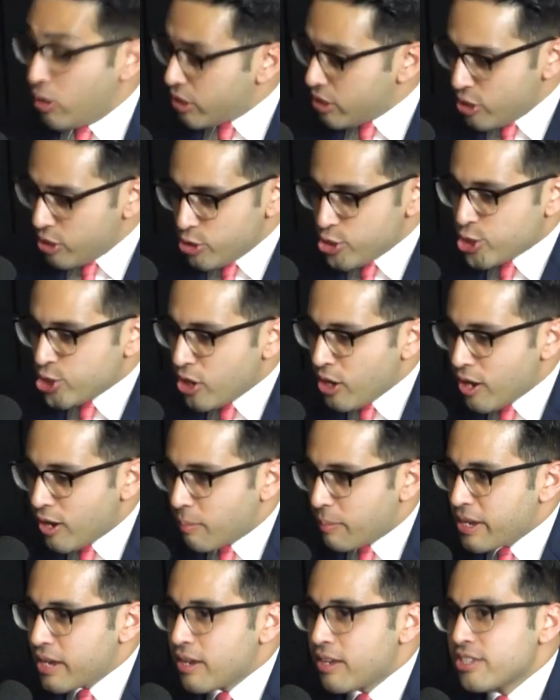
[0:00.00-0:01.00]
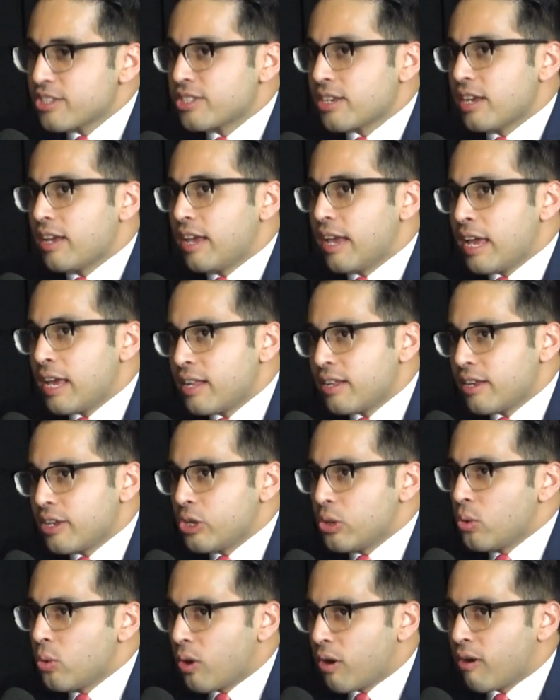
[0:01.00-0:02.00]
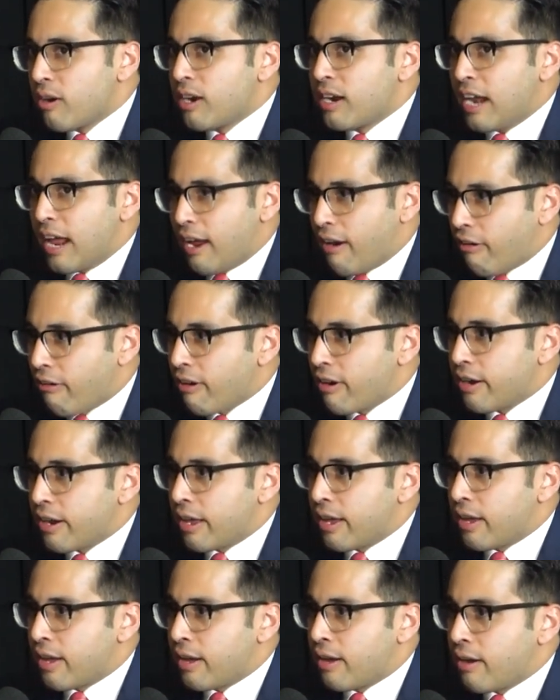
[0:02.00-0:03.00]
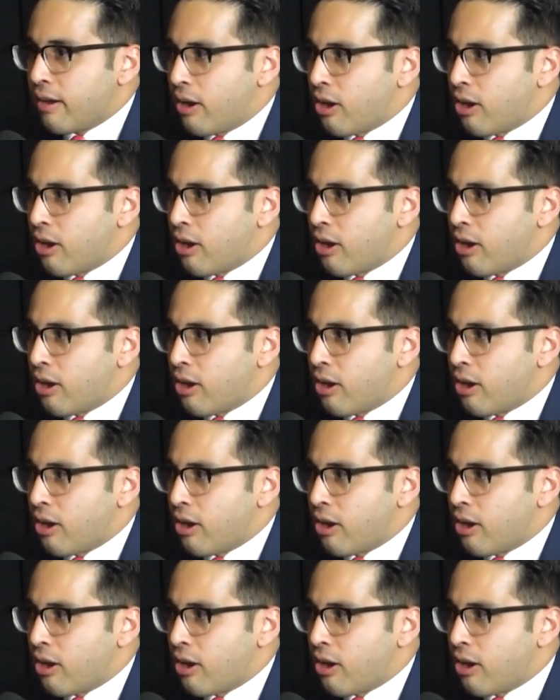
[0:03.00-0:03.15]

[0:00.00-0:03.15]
Well, you should, because you are inheriting